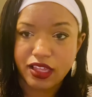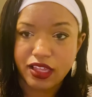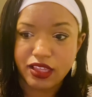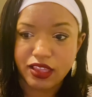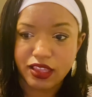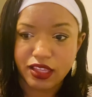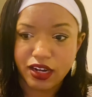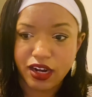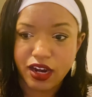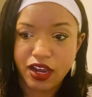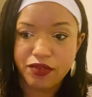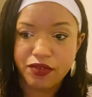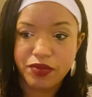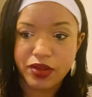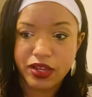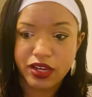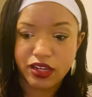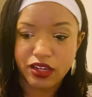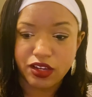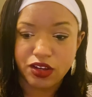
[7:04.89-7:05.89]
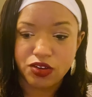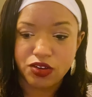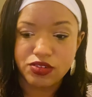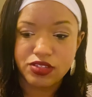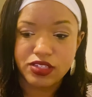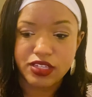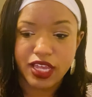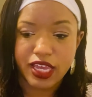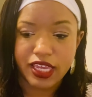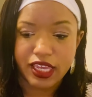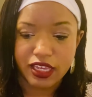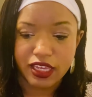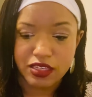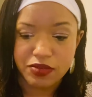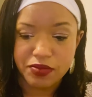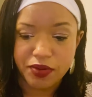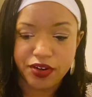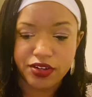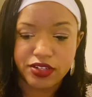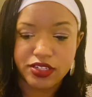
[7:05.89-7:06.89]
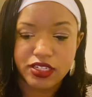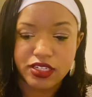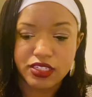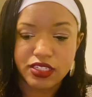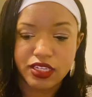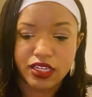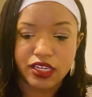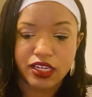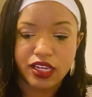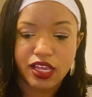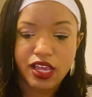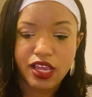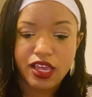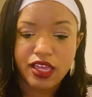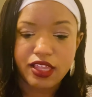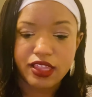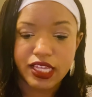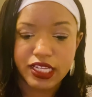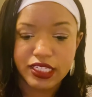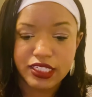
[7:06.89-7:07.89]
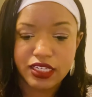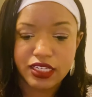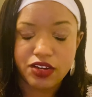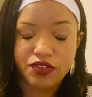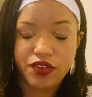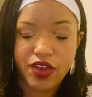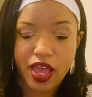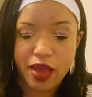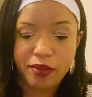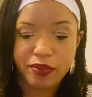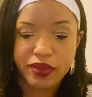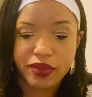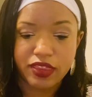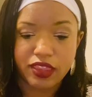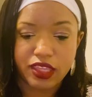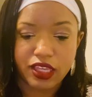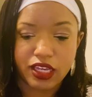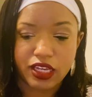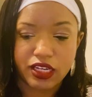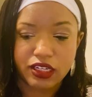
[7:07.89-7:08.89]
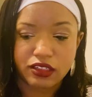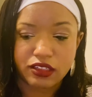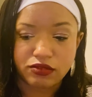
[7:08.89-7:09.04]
there have been ghost-like experiences and things that have happened that